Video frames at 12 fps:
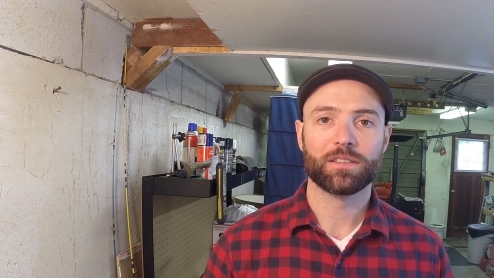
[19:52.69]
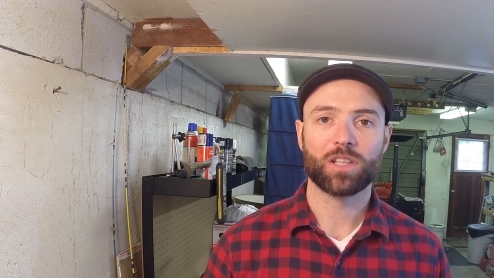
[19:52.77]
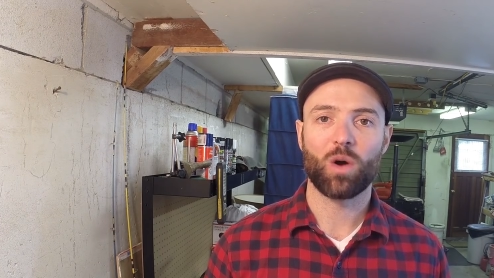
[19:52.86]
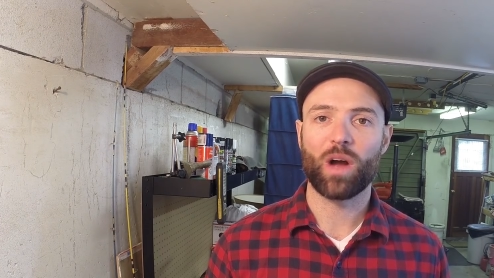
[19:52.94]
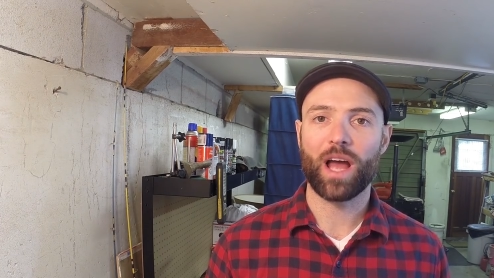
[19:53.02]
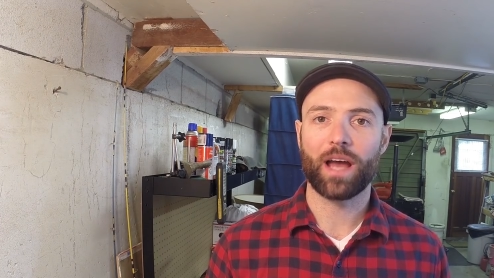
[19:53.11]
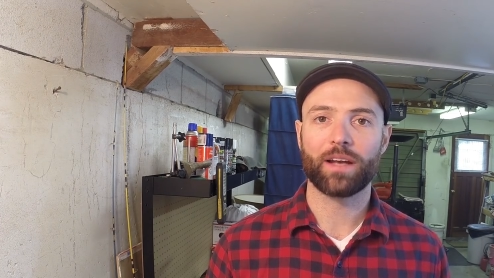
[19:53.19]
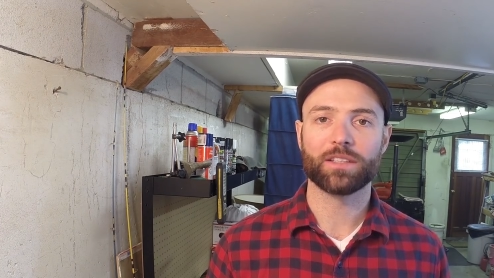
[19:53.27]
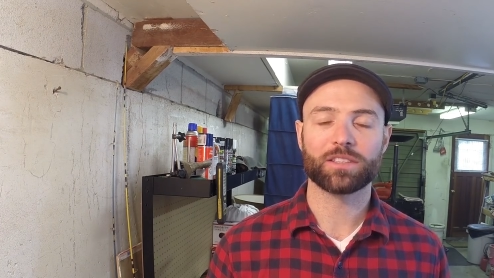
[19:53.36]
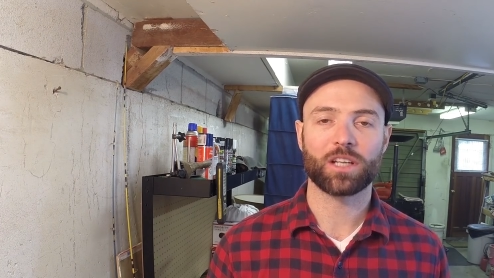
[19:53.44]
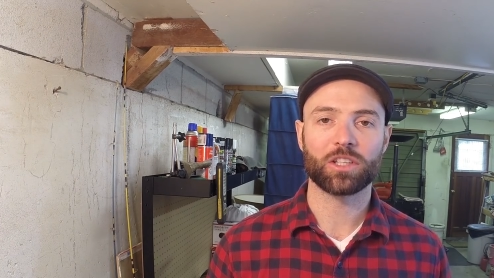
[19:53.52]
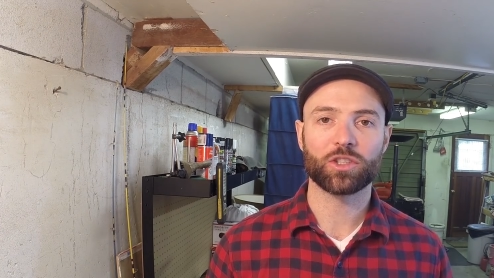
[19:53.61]
go ahead
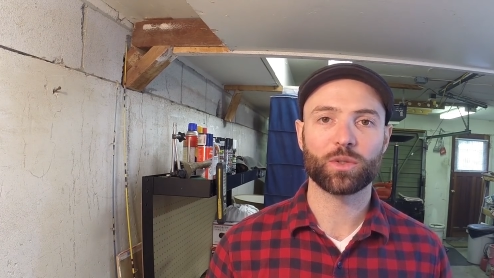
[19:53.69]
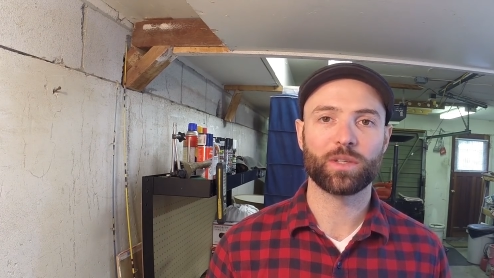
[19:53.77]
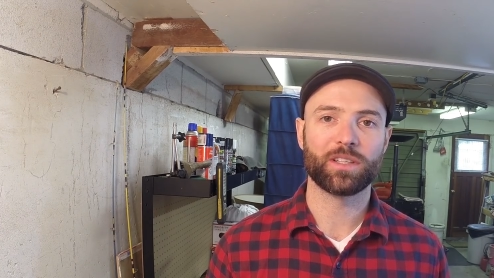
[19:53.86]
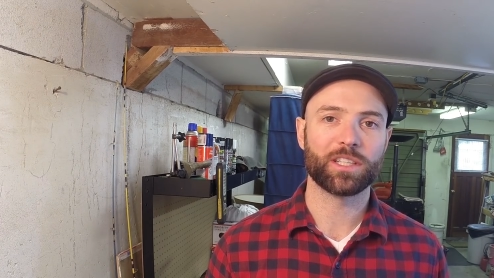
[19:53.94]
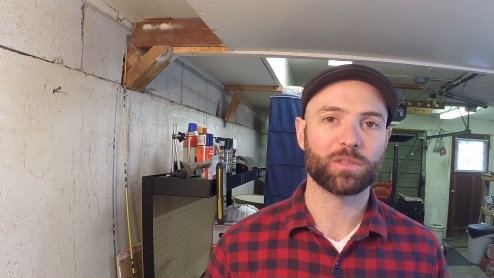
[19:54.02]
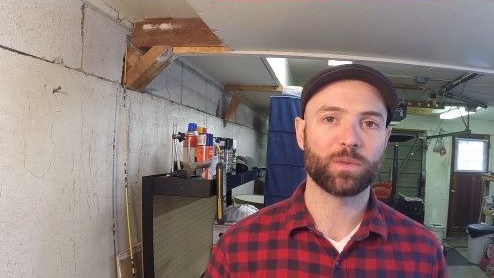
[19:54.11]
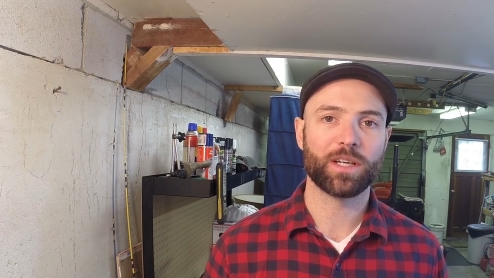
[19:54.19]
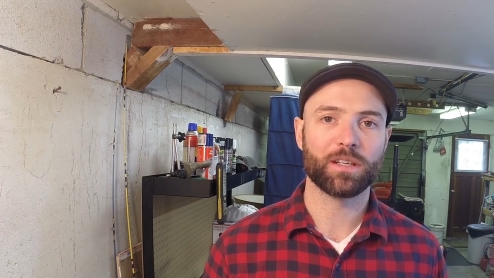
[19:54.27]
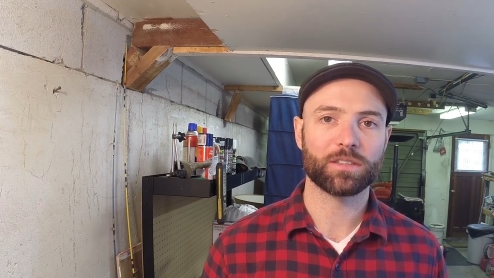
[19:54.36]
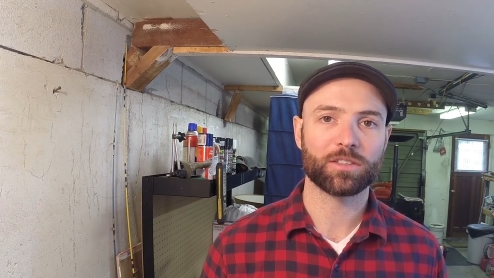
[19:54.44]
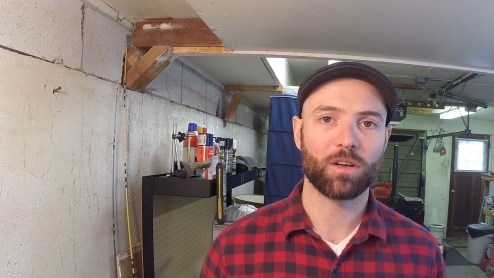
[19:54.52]
and start truing these wheels.